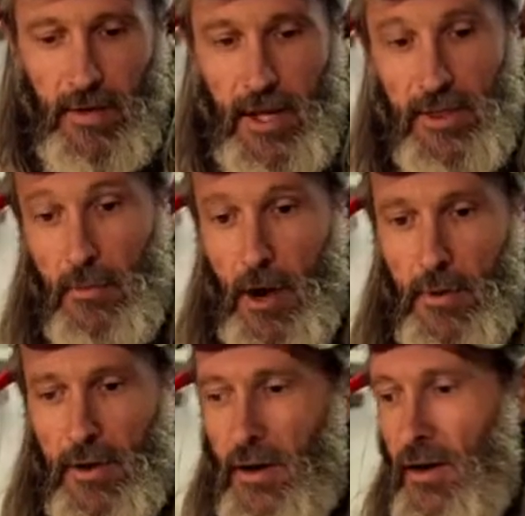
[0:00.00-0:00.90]
at the
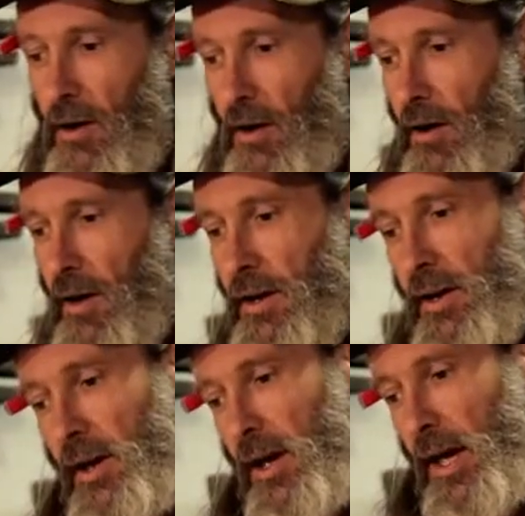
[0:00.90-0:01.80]
moment, all right?
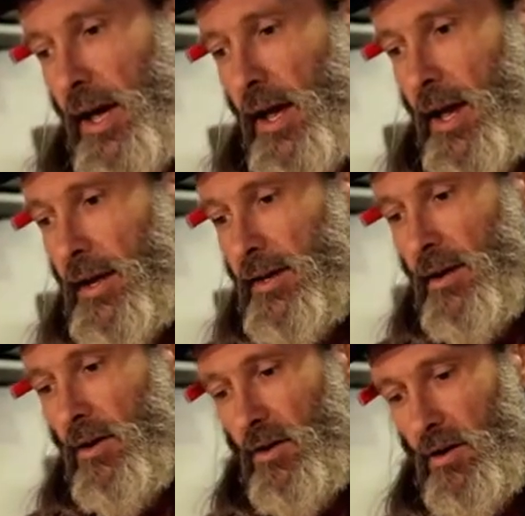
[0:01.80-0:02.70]

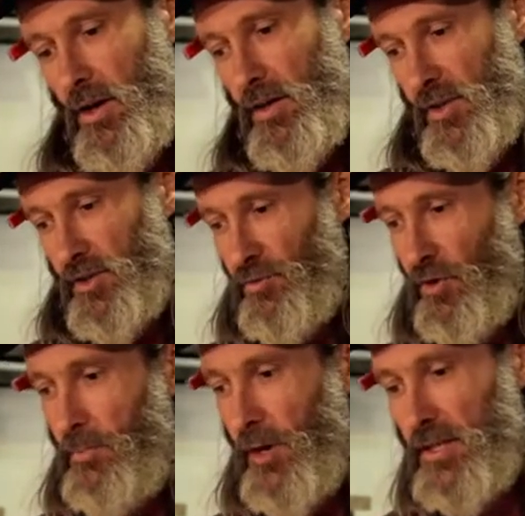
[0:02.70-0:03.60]
And there's
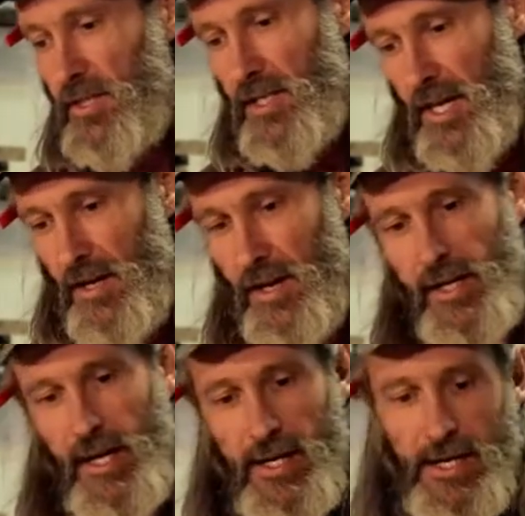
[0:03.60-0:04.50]
3 pieces here,
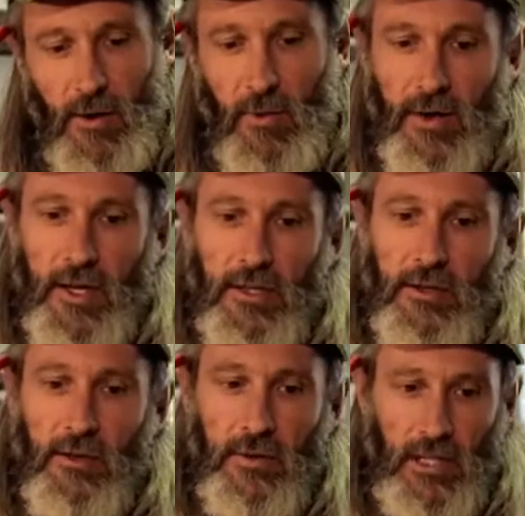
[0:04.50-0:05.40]
okay? Now what I need to
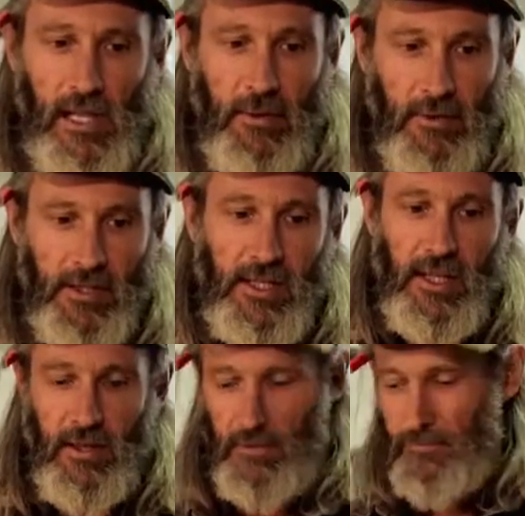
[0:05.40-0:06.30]
do is clamp these
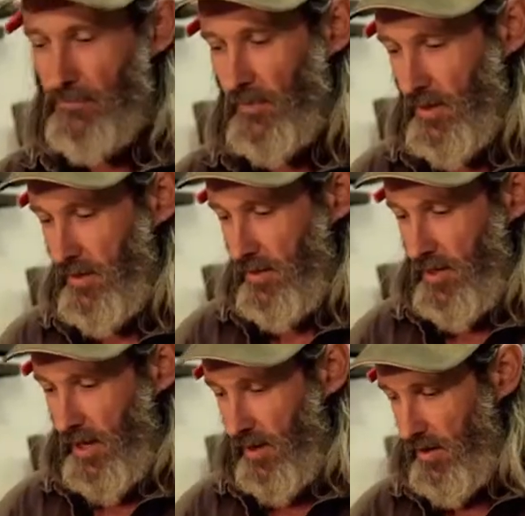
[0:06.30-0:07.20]
together.
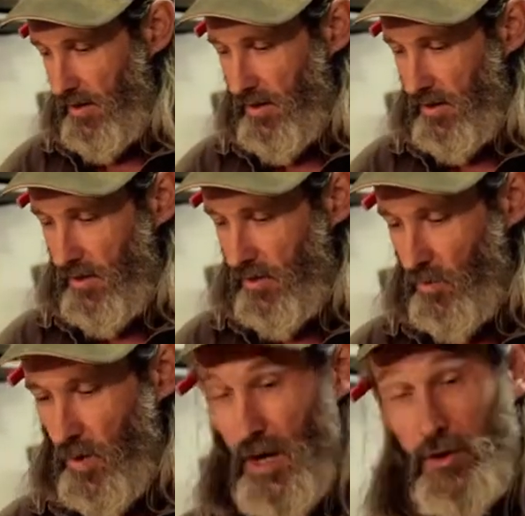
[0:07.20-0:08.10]
Now,
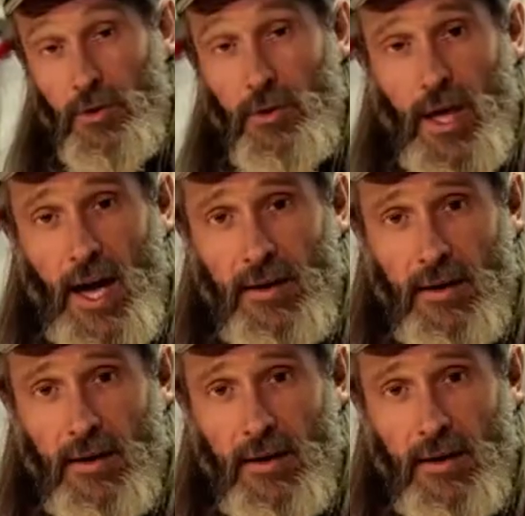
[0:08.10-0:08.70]
the way I do that